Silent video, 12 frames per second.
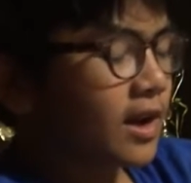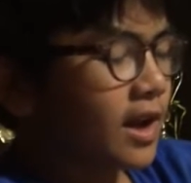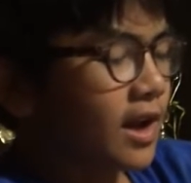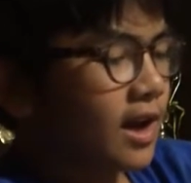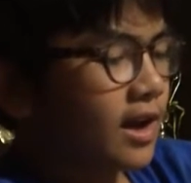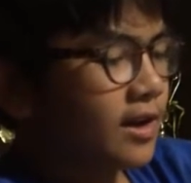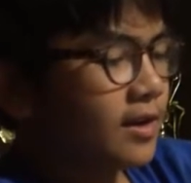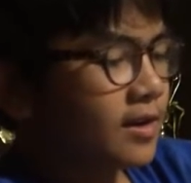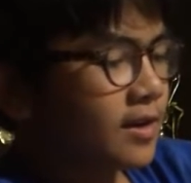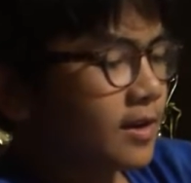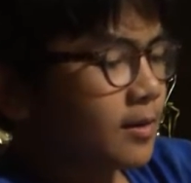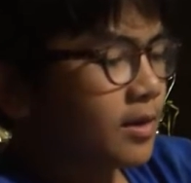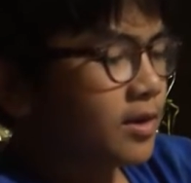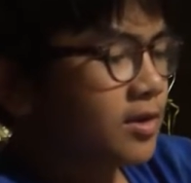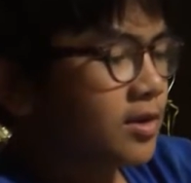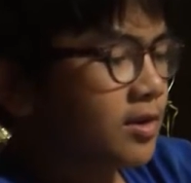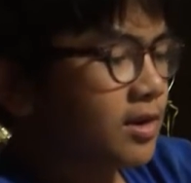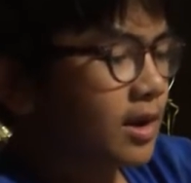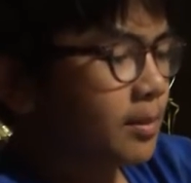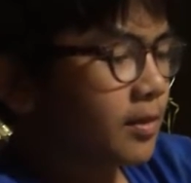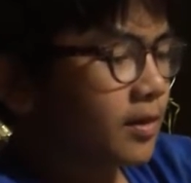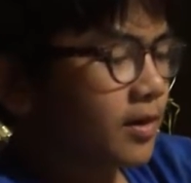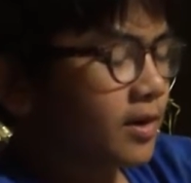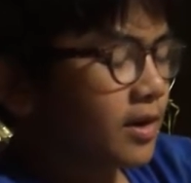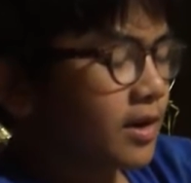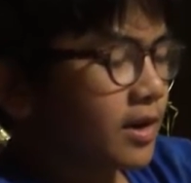And when you choose number,